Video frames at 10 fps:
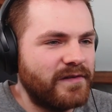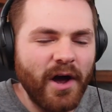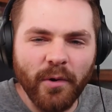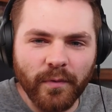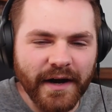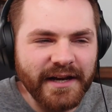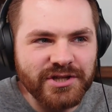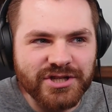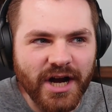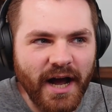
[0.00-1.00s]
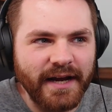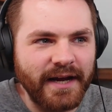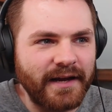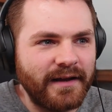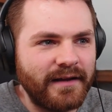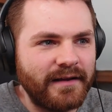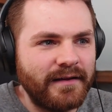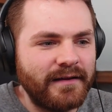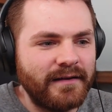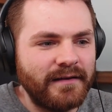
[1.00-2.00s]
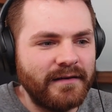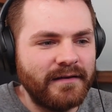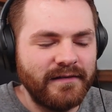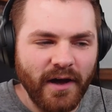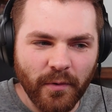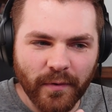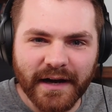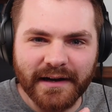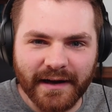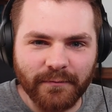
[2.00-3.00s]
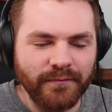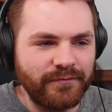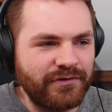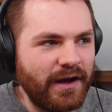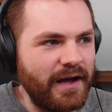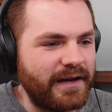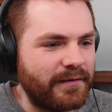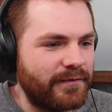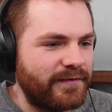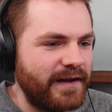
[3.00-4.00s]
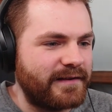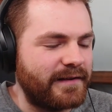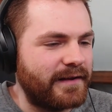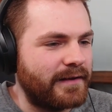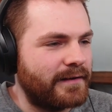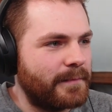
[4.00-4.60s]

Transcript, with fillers: Her ring shines. Her ring like shines reflecting.